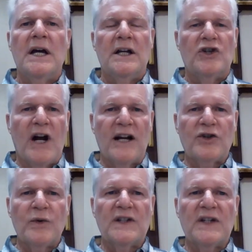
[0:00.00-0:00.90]

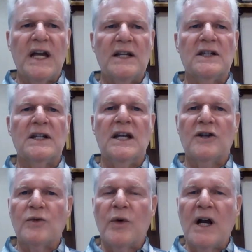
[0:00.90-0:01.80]
Joshua says,
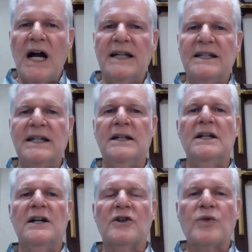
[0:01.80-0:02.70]
Here's what God did,
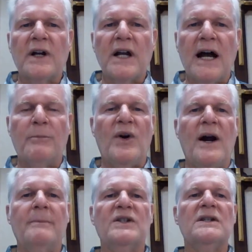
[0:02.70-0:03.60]
here's what God
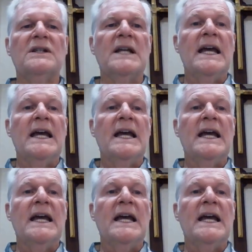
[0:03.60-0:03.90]
promises,